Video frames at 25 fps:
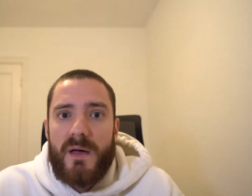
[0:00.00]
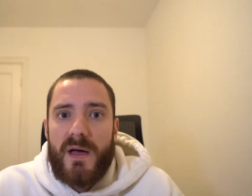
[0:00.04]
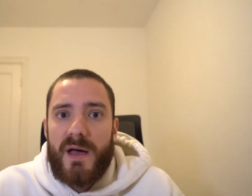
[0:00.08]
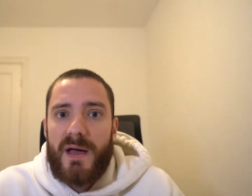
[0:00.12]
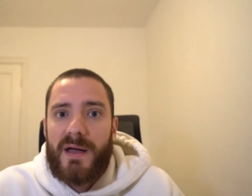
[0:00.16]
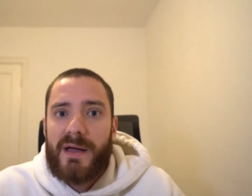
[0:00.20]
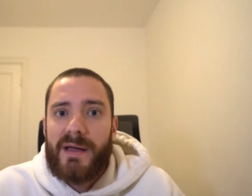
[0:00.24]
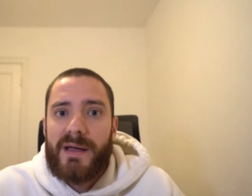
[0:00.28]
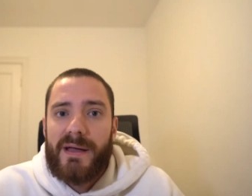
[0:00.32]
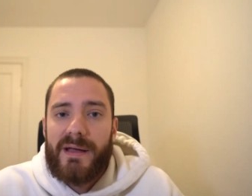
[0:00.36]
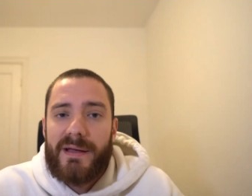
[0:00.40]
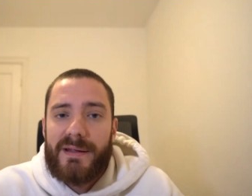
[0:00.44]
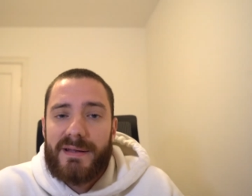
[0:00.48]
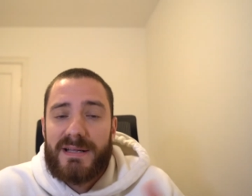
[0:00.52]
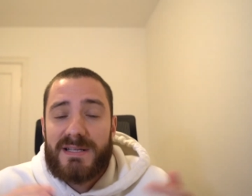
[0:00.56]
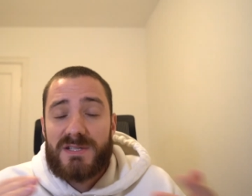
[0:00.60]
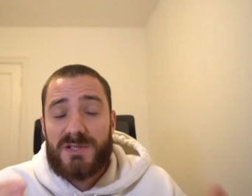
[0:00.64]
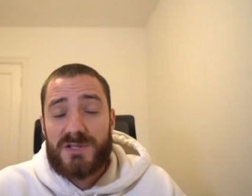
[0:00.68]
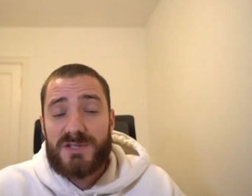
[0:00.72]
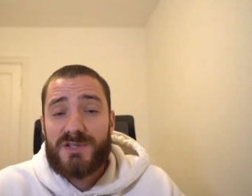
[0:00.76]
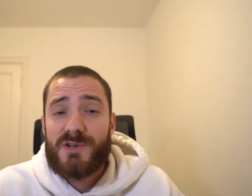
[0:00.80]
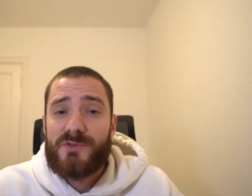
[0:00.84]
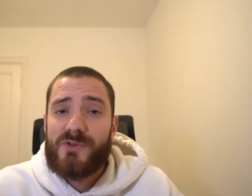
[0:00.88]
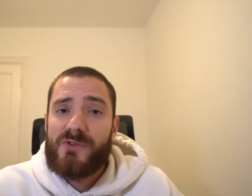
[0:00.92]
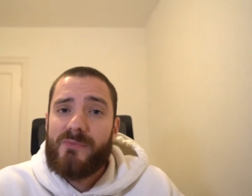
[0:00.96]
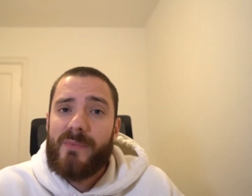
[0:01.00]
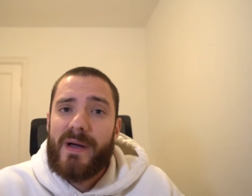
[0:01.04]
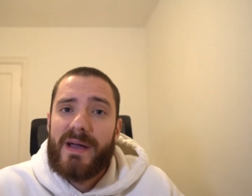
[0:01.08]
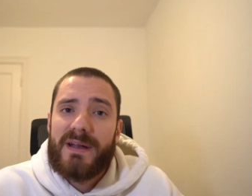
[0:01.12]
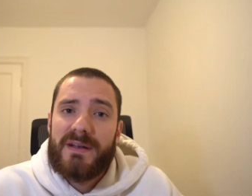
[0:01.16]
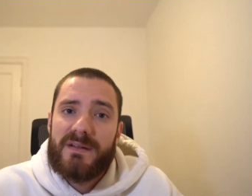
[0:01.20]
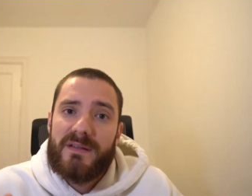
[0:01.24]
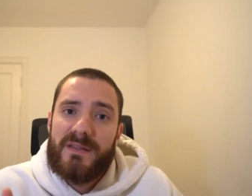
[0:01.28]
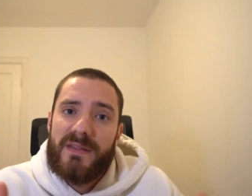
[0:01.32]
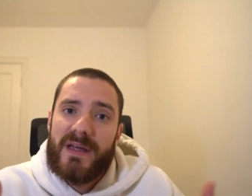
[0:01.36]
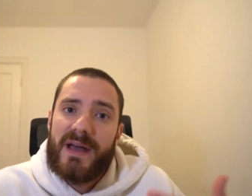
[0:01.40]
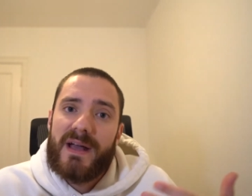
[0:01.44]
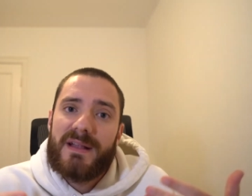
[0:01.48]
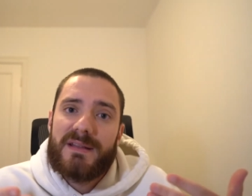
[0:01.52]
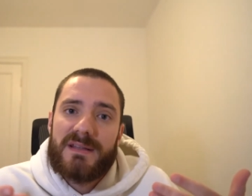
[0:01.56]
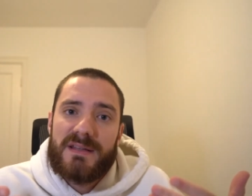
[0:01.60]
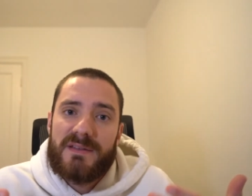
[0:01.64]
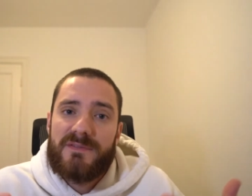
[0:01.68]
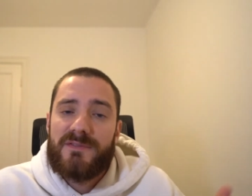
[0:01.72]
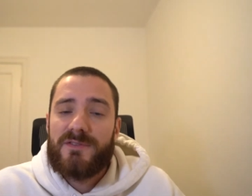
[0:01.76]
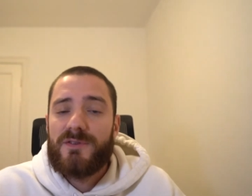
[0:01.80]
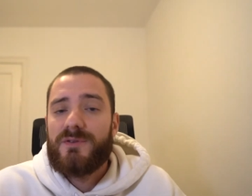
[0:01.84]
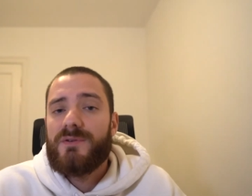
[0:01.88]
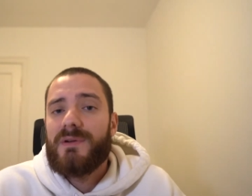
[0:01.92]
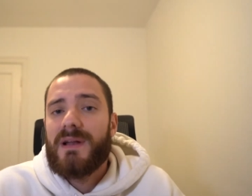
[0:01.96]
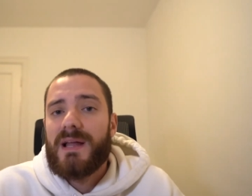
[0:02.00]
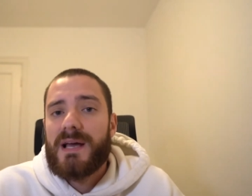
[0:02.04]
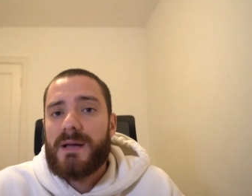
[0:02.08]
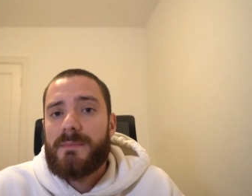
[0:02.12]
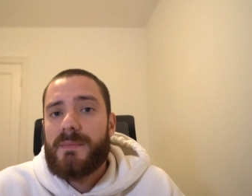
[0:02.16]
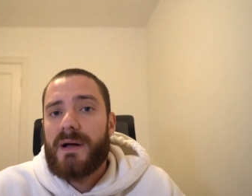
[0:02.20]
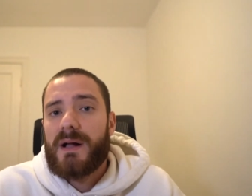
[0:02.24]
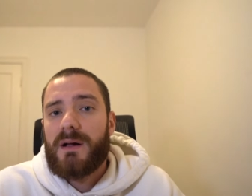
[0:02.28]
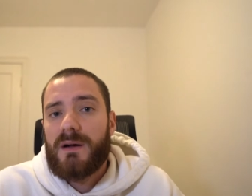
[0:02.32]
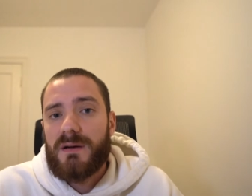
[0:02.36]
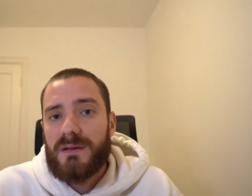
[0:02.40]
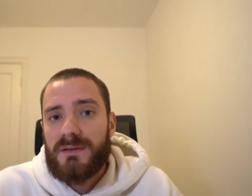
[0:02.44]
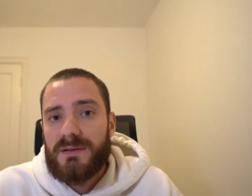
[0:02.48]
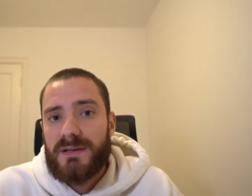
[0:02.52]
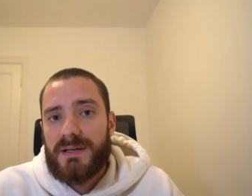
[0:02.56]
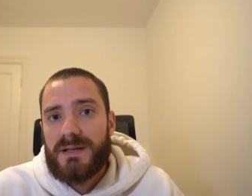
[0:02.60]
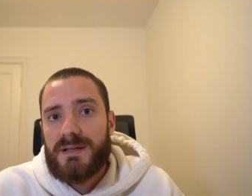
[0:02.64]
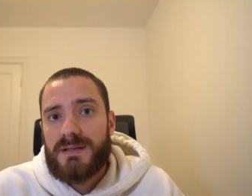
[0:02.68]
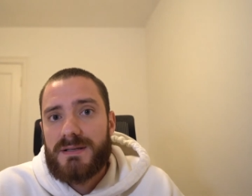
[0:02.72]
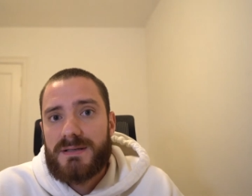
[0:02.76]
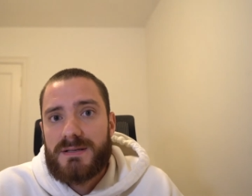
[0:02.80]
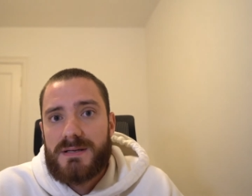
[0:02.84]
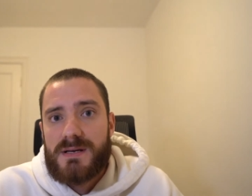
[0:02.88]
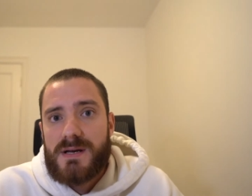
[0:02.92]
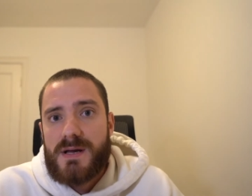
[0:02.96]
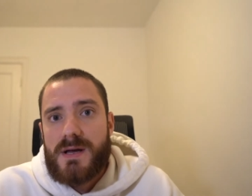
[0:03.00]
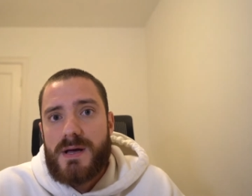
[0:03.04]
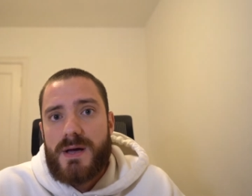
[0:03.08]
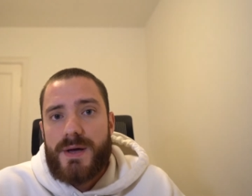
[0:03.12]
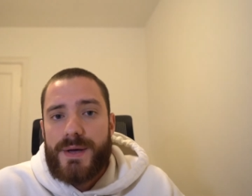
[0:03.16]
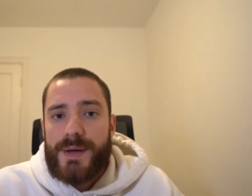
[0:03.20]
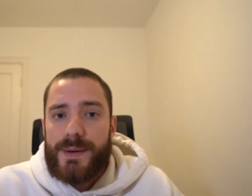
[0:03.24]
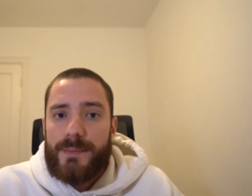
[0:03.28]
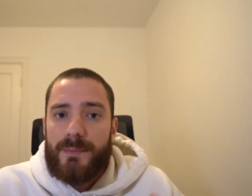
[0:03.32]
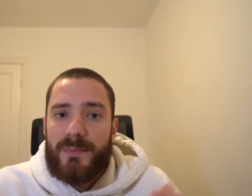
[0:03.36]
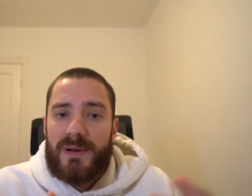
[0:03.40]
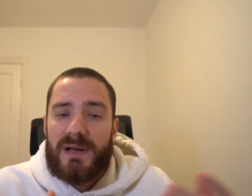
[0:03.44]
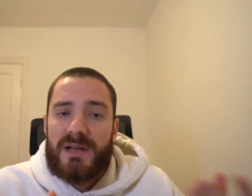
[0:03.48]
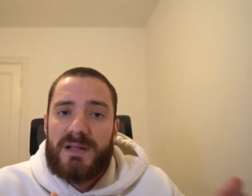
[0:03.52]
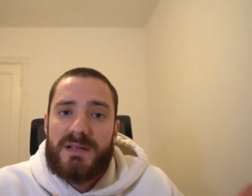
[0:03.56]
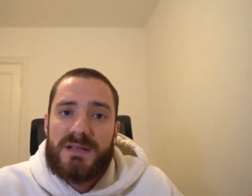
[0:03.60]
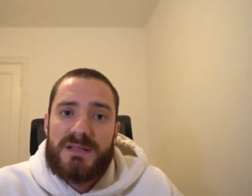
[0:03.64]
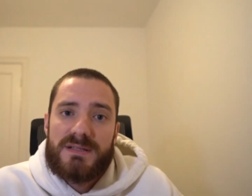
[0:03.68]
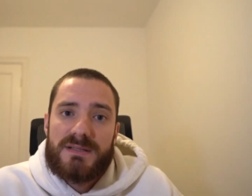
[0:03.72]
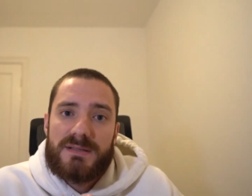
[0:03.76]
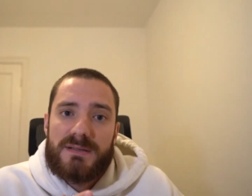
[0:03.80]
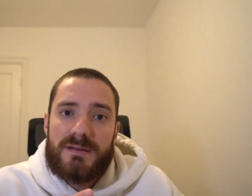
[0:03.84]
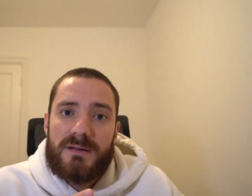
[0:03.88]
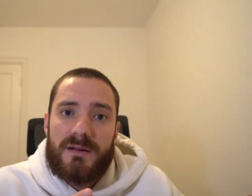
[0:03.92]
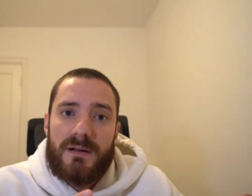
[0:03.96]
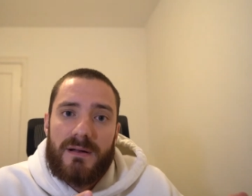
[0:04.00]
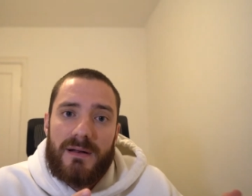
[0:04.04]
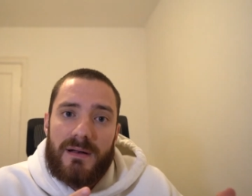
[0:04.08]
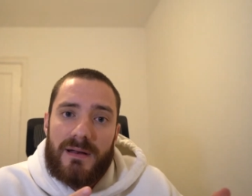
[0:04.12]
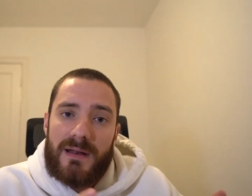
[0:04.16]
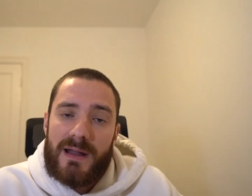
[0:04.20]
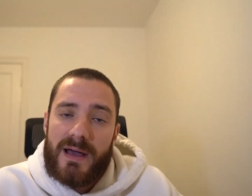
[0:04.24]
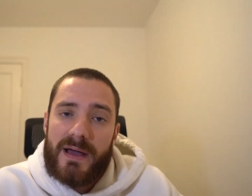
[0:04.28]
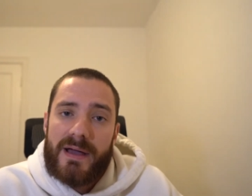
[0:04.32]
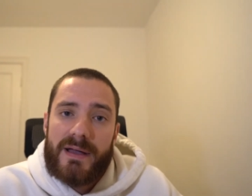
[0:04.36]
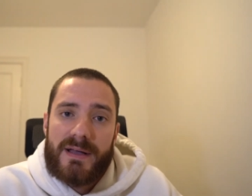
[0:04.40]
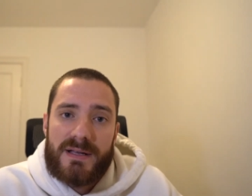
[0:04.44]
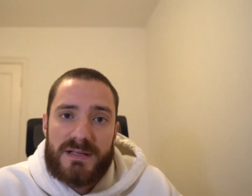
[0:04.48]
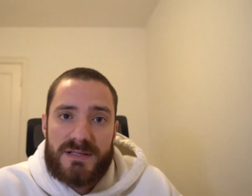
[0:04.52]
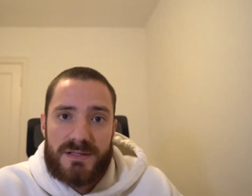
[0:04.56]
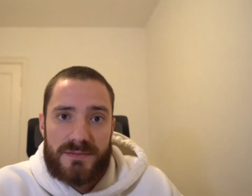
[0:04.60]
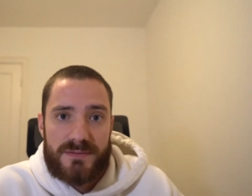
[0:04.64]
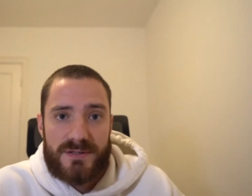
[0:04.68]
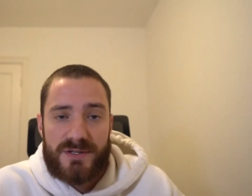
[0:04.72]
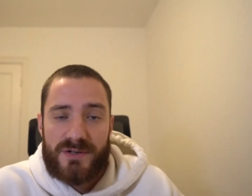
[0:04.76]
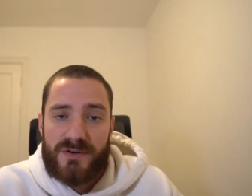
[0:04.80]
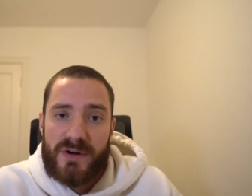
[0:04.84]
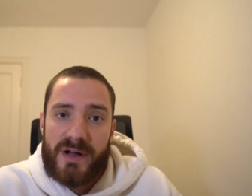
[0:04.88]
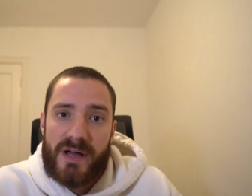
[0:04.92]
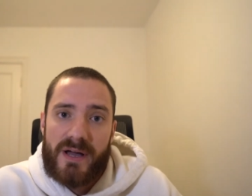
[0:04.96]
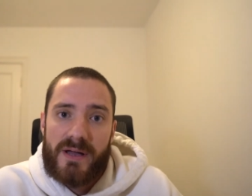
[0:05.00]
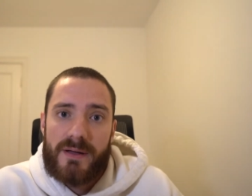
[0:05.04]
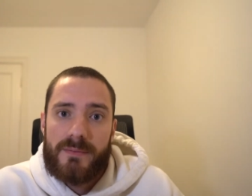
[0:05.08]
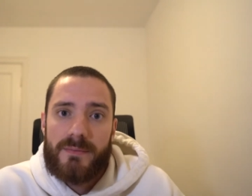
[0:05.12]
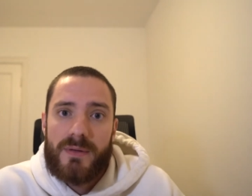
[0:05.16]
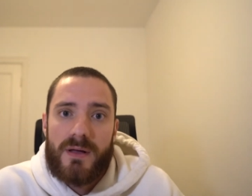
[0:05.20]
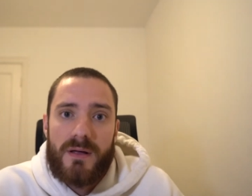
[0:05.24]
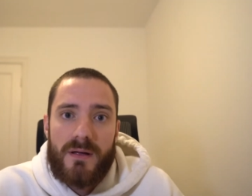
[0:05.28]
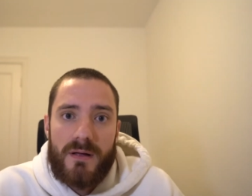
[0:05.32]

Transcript: And it's also a reminder that if you like my content, please like and subscribe